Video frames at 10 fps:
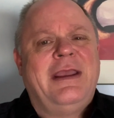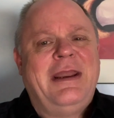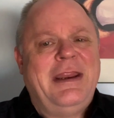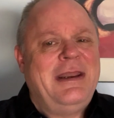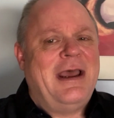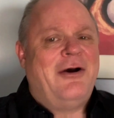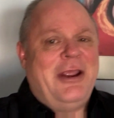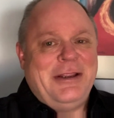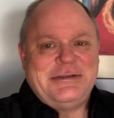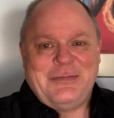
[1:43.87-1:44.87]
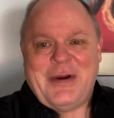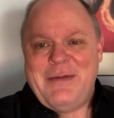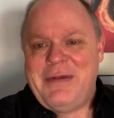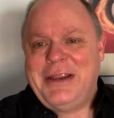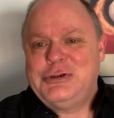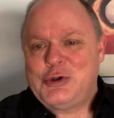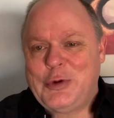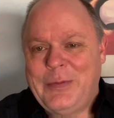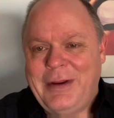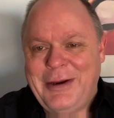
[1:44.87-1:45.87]
And it now hangs in my
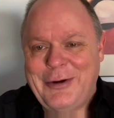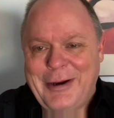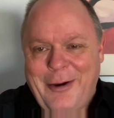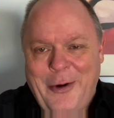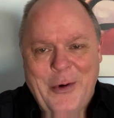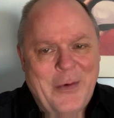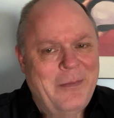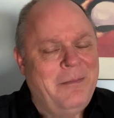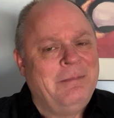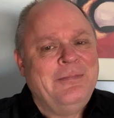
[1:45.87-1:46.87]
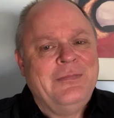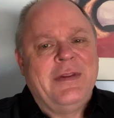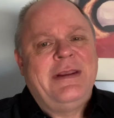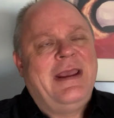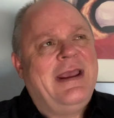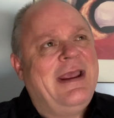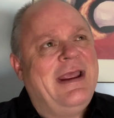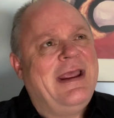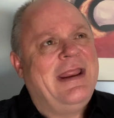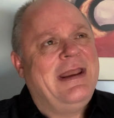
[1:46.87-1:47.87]
bedroom here at home.
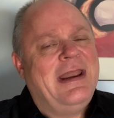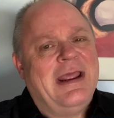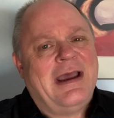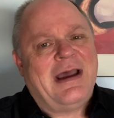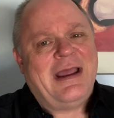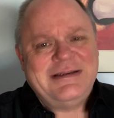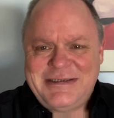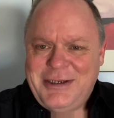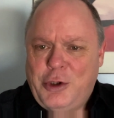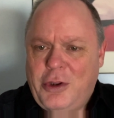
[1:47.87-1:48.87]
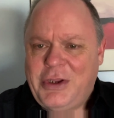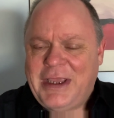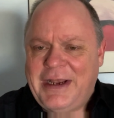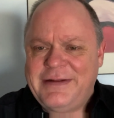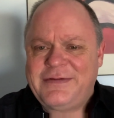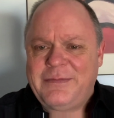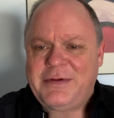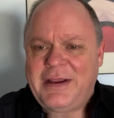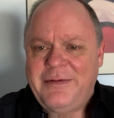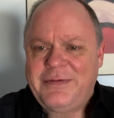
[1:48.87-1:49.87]
And I still look at it
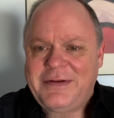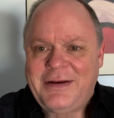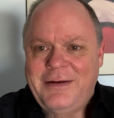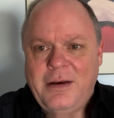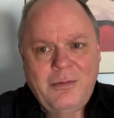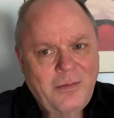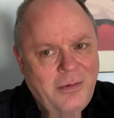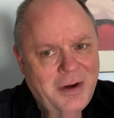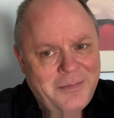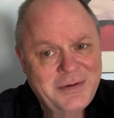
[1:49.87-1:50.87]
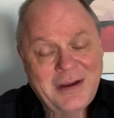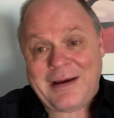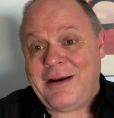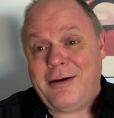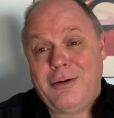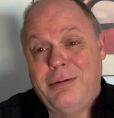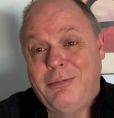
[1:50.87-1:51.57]
sometimes and I, when I'm tired,